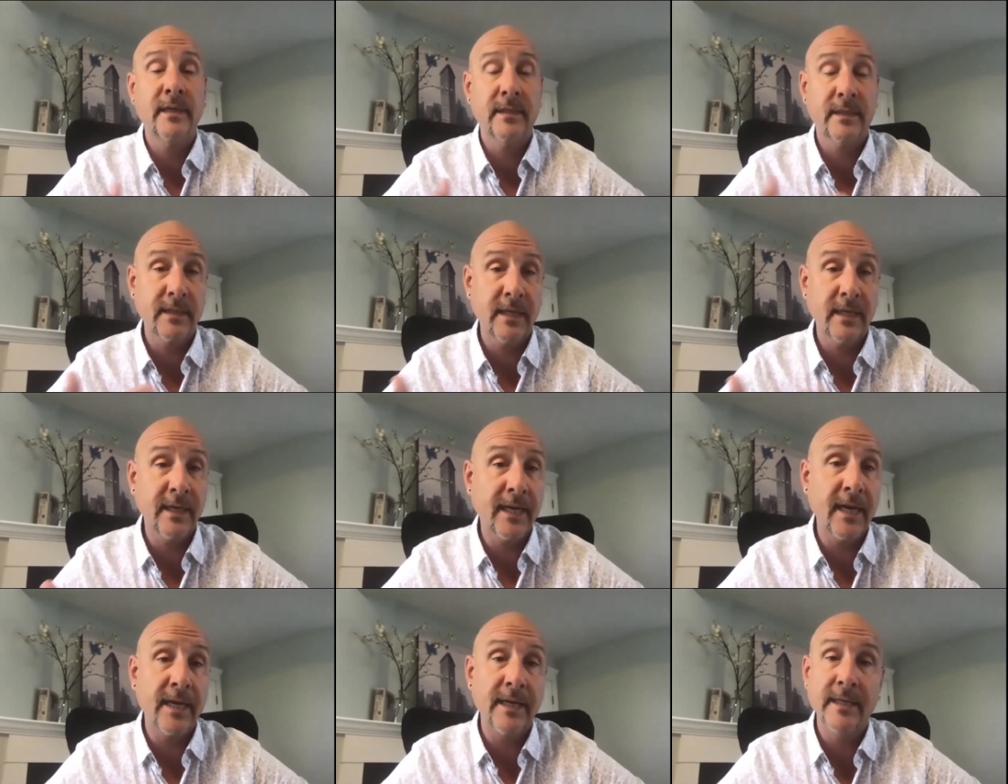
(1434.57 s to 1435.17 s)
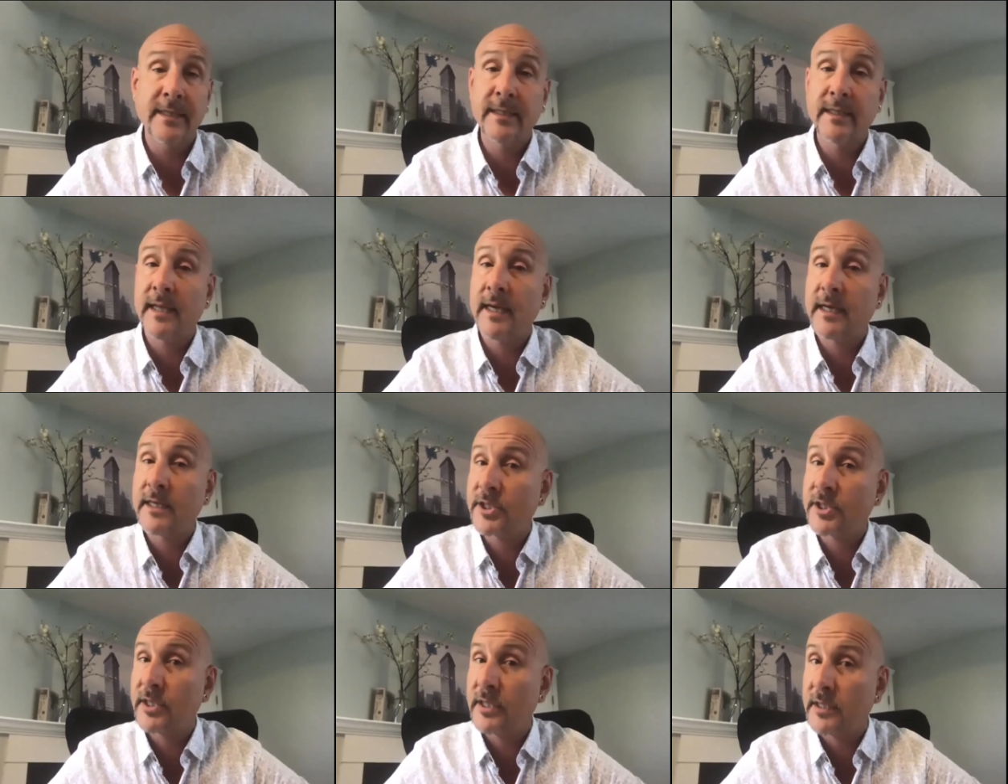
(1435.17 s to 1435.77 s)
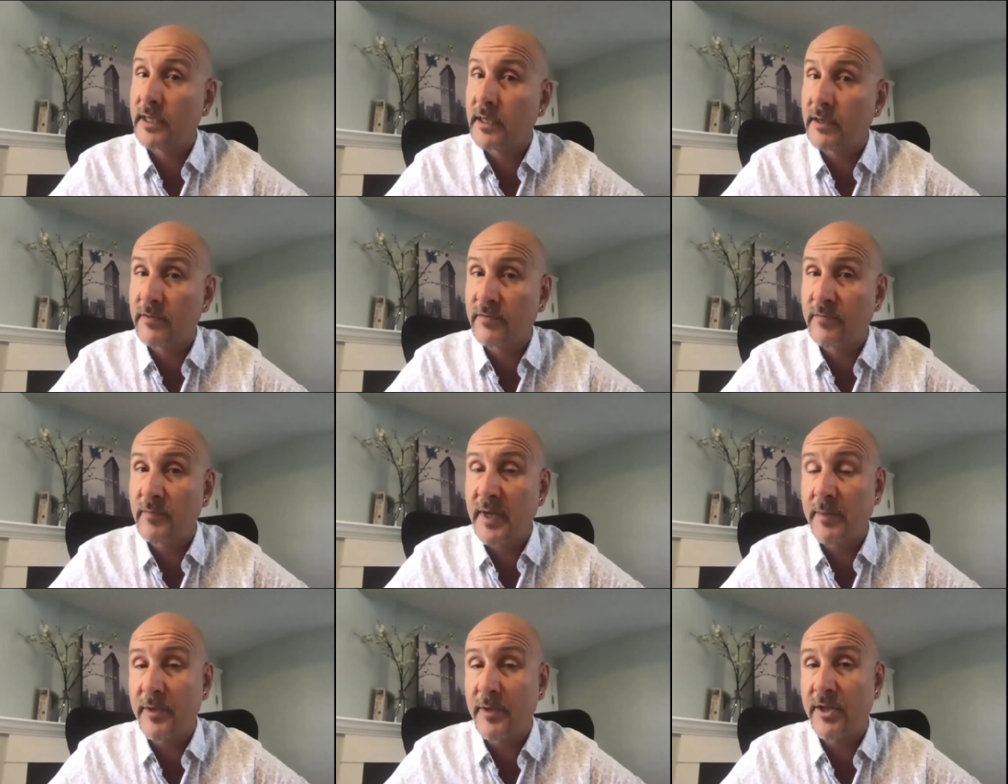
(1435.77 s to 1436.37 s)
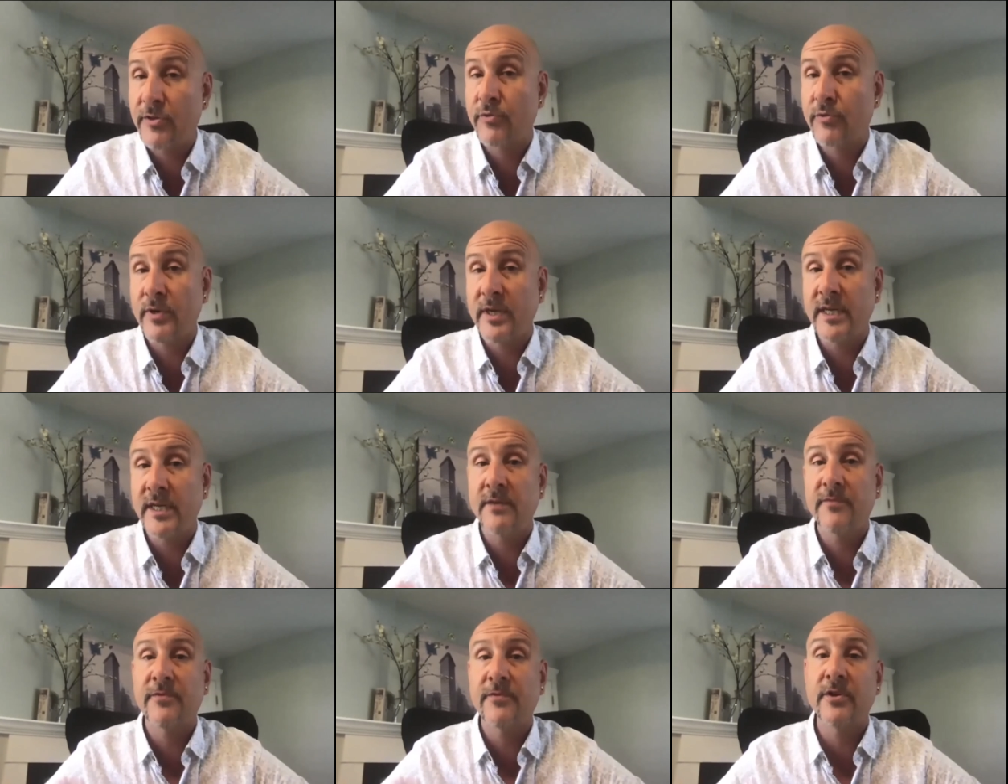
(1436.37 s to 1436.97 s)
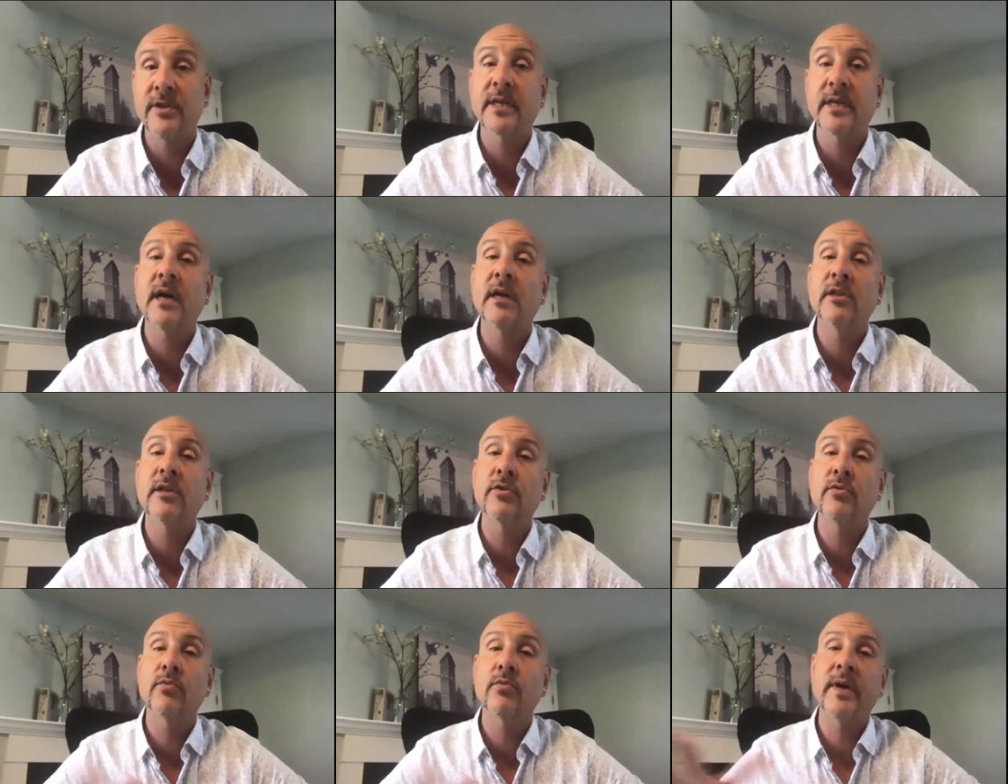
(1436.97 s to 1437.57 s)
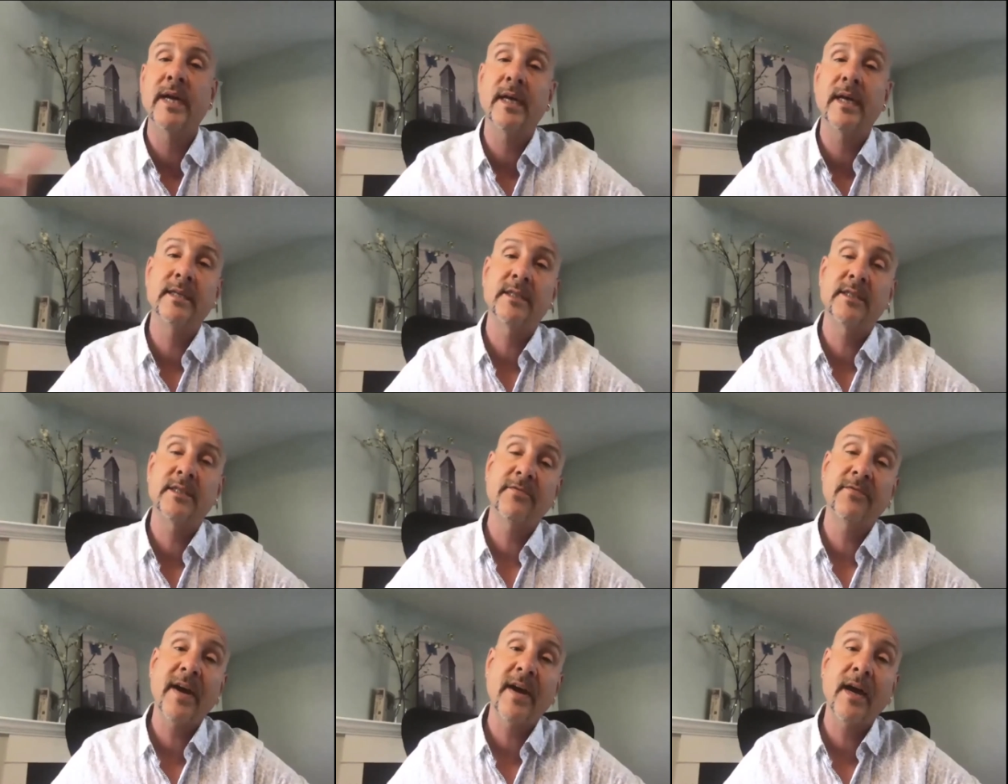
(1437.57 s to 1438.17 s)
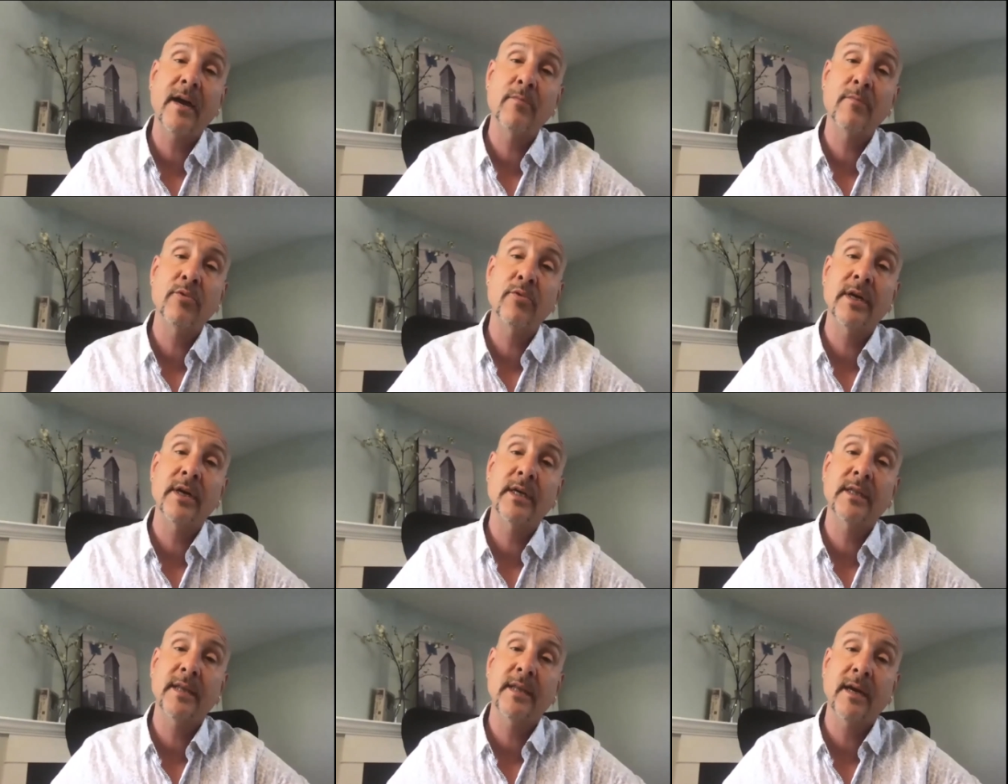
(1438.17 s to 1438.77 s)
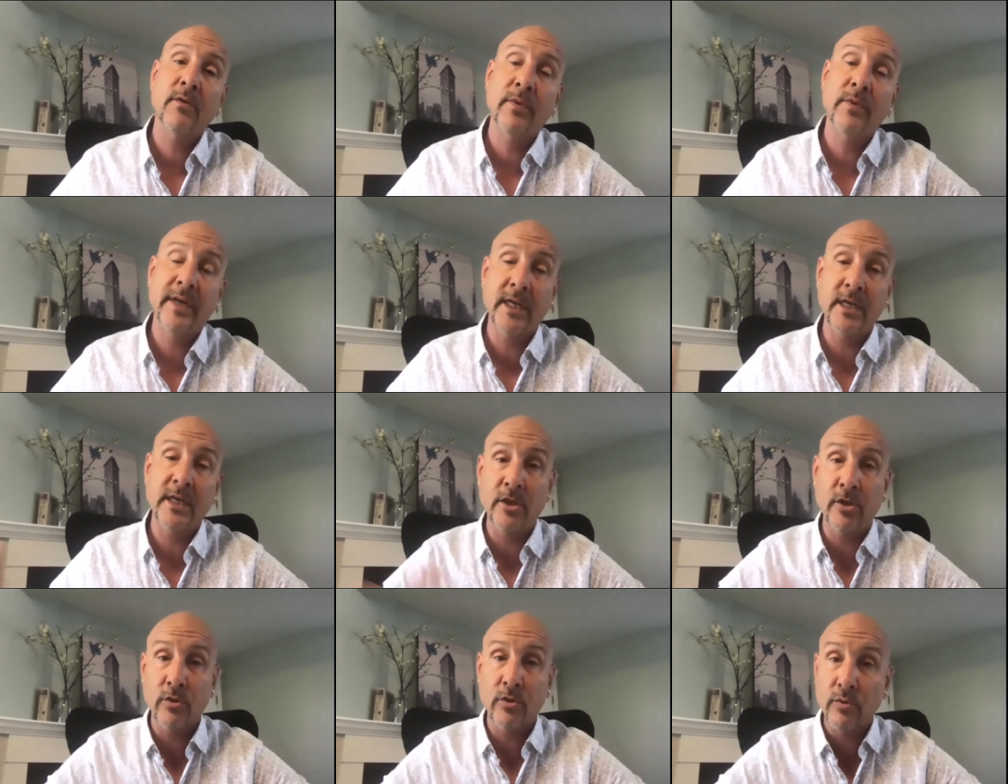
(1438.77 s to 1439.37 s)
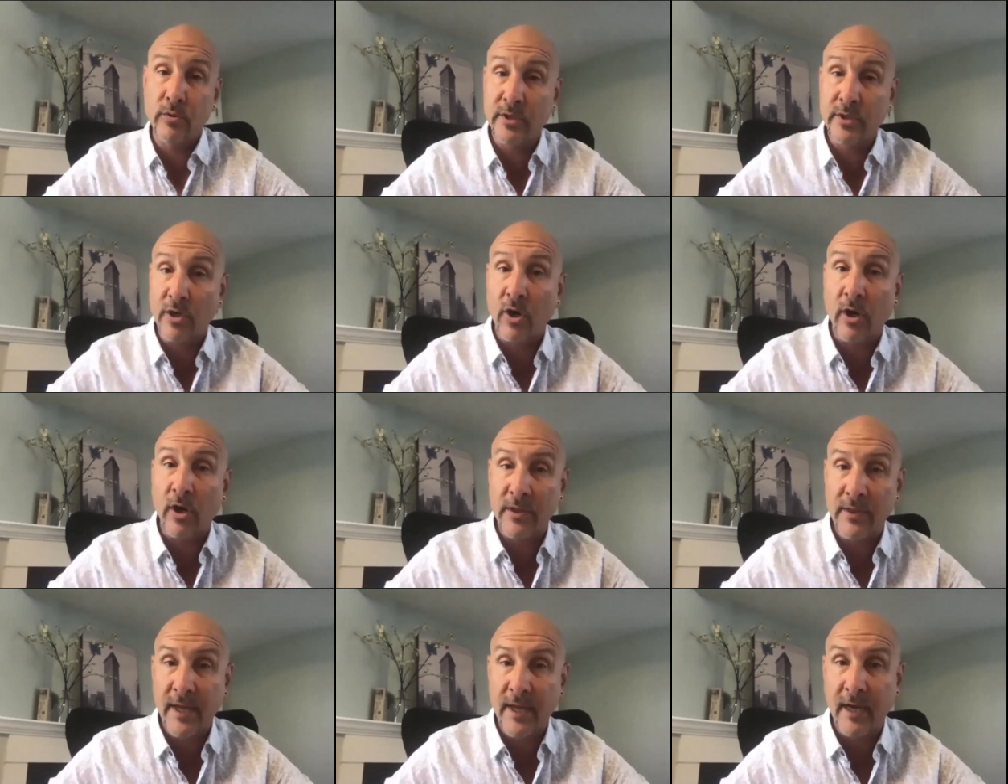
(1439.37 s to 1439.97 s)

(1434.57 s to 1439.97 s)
again, a selection of maybe three different colorways of fabric that we can use on that